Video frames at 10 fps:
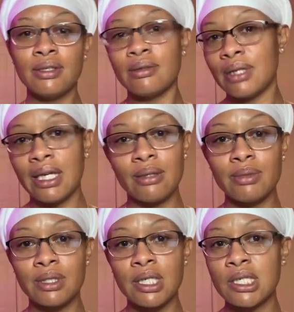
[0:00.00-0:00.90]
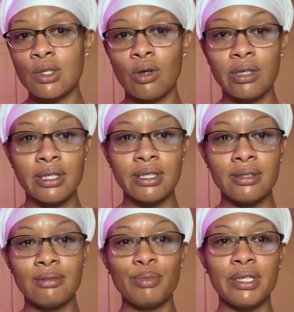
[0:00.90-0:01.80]
and like it's all
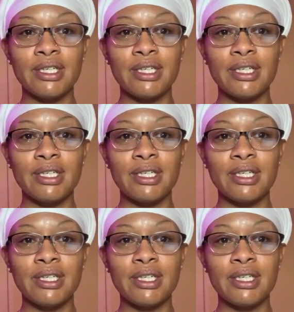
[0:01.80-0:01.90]
good.